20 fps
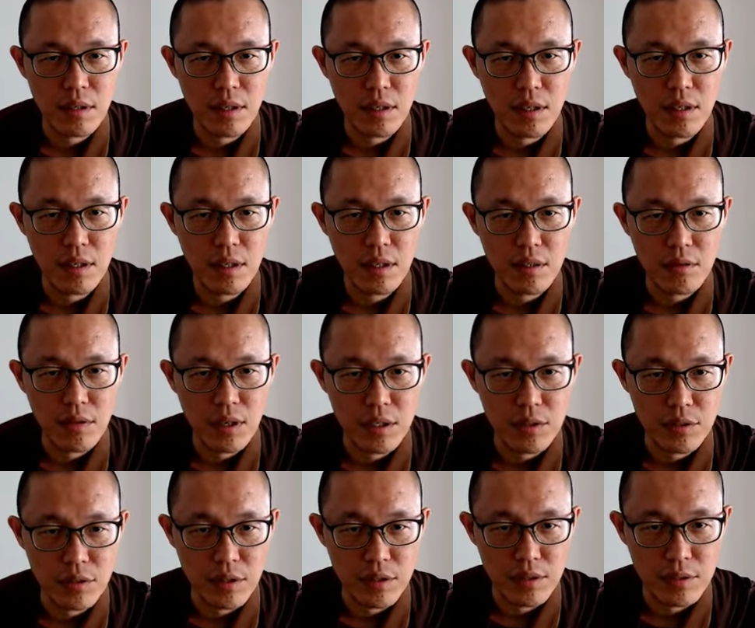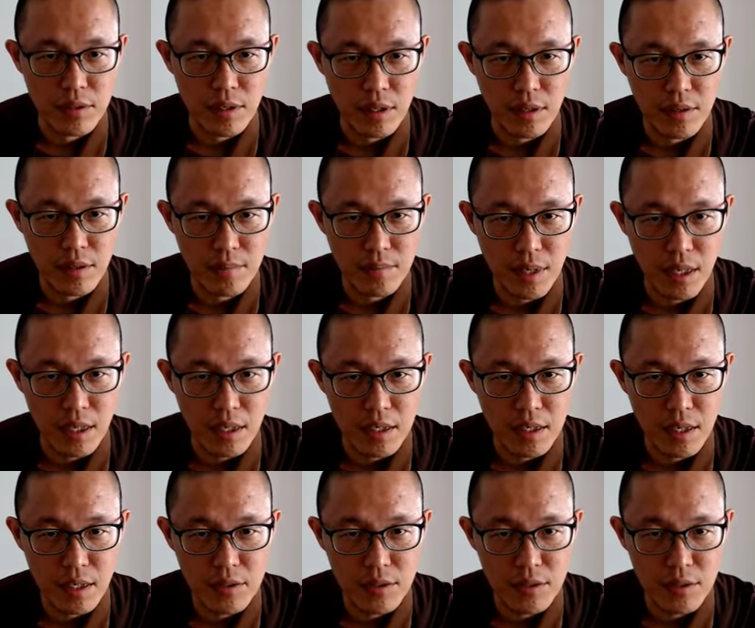earlier questions, but I
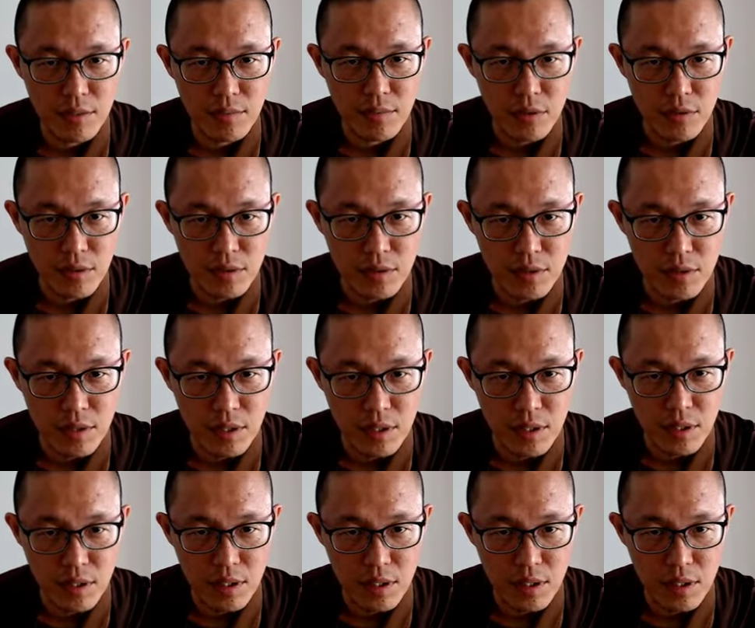can't seem to see it.